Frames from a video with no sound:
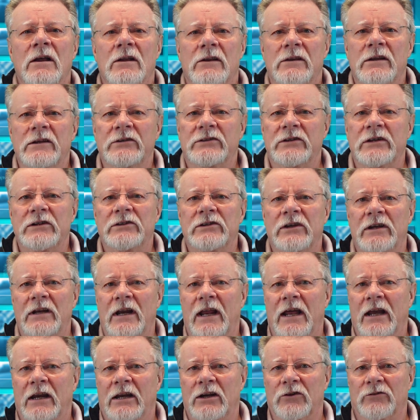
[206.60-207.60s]
This is
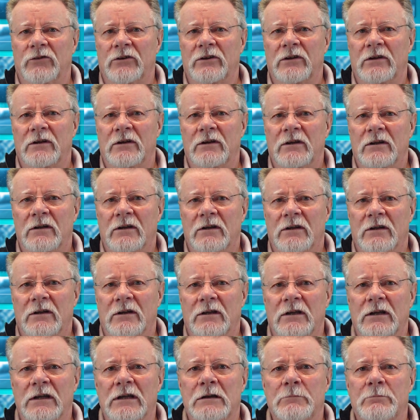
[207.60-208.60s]
inaccurate.
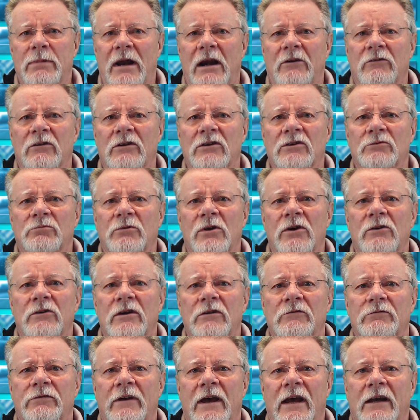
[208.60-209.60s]
The barons were,
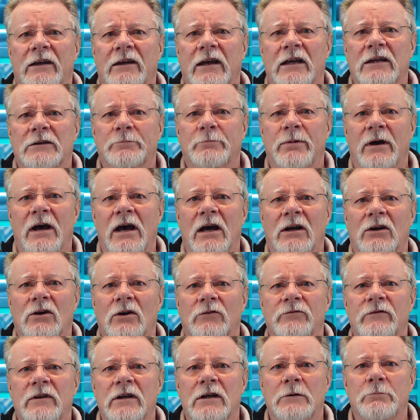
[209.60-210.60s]
in fact, as part
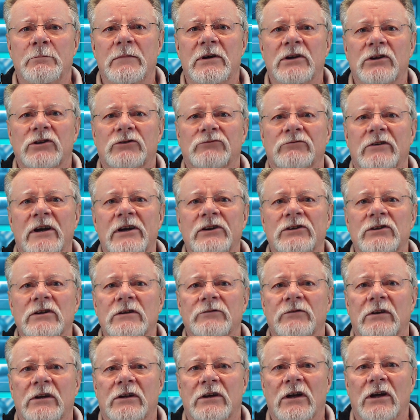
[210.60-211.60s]
of the administration
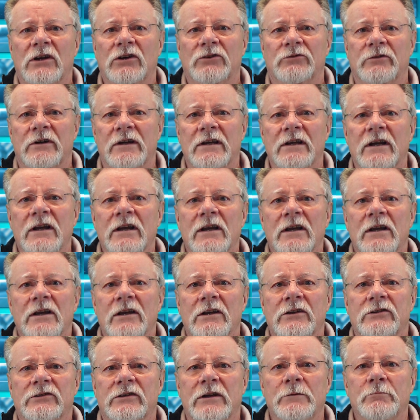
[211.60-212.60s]
of the country,
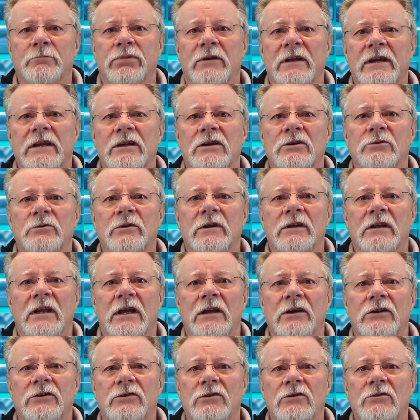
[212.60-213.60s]
simply doing
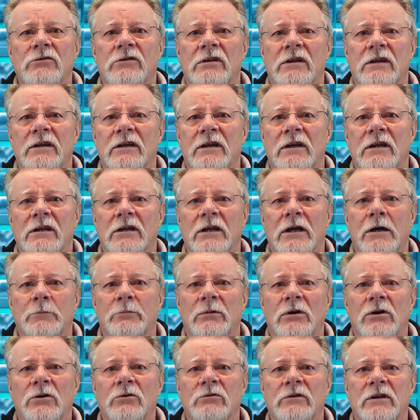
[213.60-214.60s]
their duty in
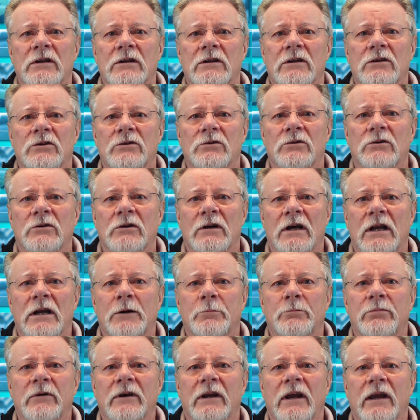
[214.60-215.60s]
upholding the law
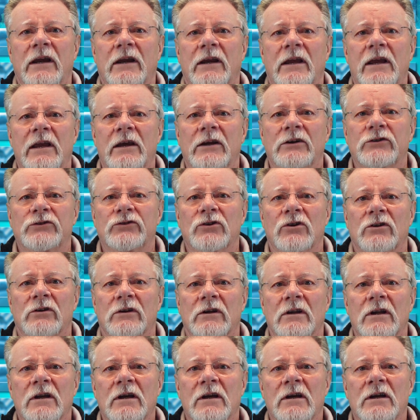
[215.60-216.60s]
and bringing King
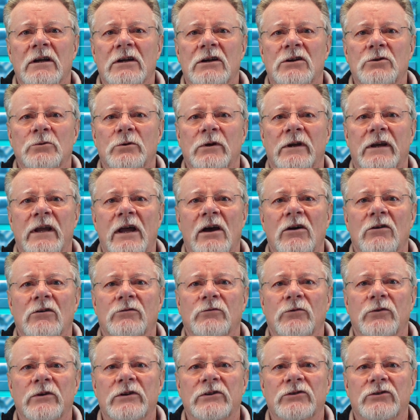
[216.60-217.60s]
John to
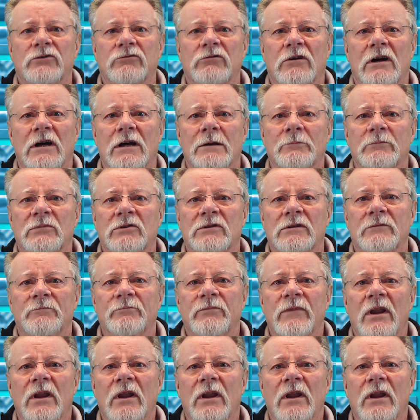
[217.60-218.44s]
account for his crimes,